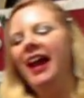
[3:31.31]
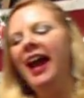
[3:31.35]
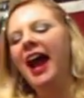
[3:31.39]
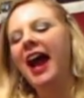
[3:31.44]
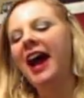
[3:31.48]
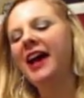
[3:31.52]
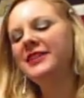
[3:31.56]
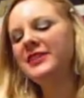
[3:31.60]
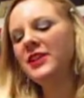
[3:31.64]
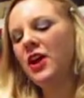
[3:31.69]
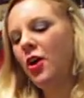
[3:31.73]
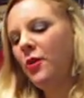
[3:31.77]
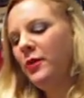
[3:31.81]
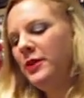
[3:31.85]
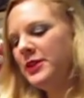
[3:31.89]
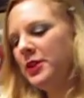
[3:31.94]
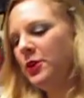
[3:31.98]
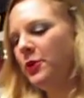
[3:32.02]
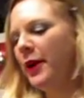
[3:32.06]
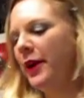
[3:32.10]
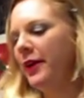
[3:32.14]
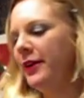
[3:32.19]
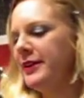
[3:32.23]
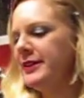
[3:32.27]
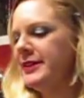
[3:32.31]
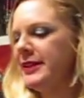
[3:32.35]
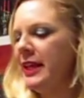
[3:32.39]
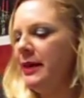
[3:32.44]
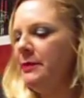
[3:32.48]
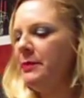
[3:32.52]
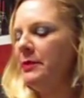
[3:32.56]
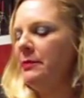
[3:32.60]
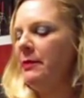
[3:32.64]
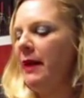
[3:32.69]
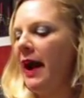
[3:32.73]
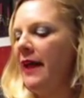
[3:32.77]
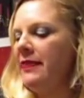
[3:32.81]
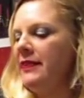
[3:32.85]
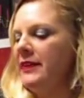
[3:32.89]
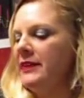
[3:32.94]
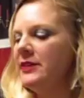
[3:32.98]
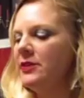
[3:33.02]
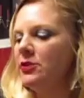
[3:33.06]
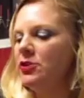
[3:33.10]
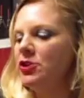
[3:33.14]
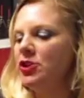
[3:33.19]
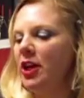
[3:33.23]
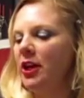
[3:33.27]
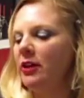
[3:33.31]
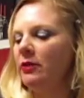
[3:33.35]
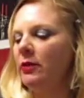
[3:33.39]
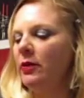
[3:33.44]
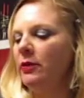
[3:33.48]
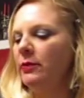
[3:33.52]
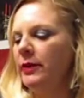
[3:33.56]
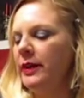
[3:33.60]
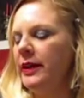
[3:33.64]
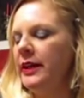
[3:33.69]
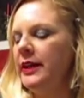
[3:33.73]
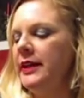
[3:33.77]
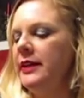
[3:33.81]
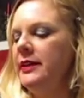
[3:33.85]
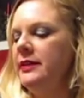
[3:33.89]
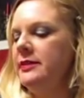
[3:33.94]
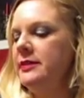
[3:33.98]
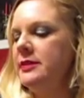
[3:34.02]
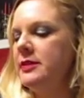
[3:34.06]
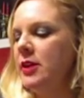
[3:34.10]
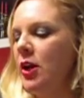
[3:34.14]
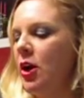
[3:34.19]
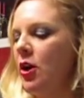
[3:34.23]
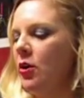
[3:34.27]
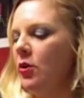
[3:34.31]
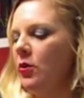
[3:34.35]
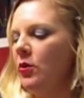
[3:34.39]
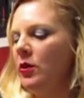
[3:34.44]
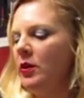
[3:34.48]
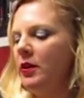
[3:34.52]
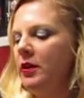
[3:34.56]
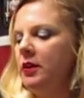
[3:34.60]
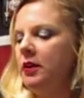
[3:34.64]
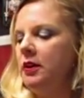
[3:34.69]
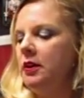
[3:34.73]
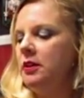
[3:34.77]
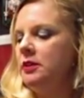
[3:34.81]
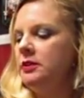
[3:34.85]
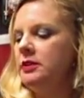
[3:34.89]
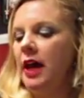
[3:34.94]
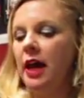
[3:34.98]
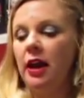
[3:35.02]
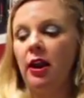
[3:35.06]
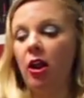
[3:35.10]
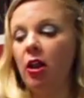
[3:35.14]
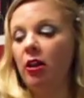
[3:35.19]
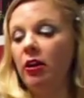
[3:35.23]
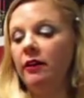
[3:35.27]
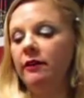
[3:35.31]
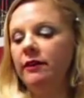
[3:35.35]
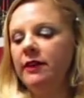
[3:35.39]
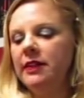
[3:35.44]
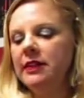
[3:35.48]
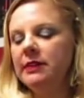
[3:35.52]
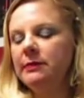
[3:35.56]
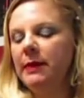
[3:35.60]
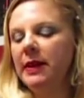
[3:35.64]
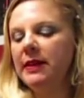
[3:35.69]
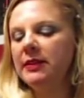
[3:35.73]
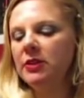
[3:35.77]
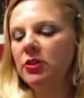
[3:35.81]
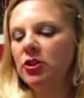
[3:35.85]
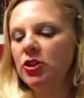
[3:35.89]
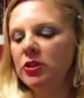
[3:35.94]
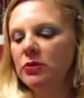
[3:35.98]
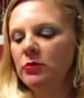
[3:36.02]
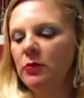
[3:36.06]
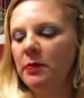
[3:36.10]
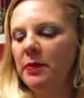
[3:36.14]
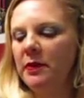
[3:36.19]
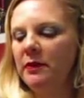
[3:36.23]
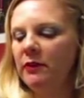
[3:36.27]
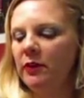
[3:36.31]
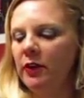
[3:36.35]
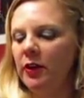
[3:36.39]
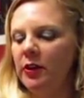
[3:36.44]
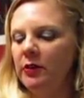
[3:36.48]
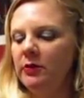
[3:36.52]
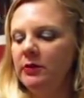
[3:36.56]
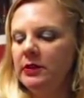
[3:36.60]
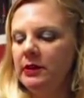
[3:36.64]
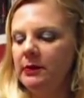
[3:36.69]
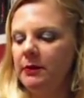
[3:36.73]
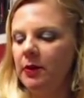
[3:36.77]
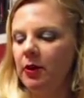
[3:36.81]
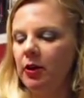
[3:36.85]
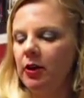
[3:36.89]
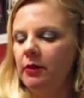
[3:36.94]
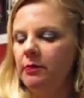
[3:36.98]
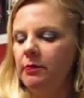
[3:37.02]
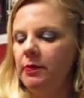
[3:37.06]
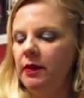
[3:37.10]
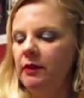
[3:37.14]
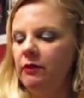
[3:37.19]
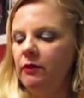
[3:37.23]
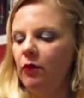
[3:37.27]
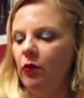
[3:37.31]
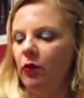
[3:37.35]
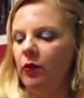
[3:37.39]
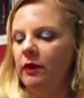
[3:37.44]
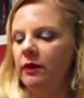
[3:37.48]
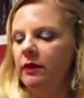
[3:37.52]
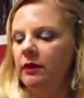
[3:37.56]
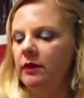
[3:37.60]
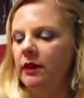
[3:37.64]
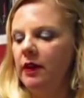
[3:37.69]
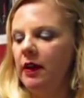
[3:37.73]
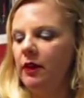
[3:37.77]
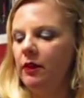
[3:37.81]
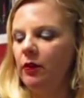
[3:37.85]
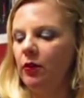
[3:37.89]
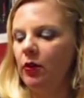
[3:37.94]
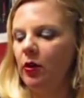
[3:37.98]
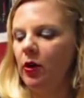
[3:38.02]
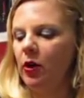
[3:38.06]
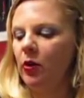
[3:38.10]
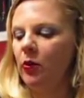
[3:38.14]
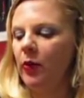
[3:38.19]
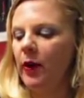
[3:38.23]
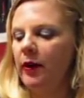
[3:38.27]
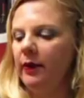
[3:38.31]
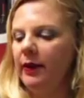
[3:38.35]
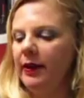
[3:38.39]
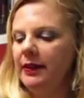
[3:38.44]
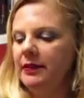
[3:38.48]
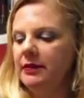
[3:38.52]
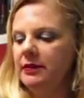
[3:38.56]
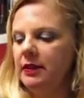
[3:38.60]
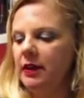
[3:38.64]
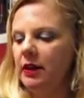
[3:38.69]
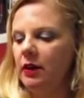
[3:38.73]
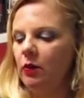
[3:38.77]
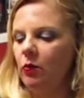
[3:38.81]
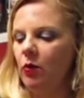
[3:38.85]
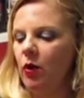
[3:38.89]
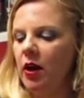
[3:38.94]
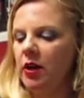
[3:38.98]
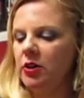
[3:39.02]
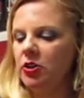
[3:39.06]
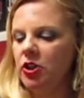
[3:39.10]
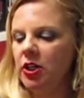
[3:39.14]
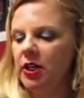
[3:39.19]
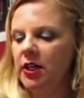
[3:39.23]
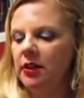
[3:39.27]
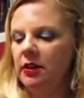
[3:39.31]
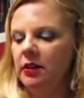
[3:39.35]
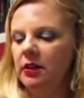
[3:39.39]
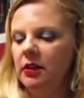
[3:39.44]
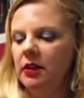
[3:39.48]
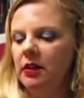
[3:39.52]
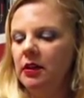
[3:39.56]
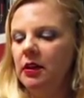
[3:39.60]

As always, Aquarius, keep in mind these are general readings, so not all of these messages will be for you. Some are going to be for the other Aquarians that are watching.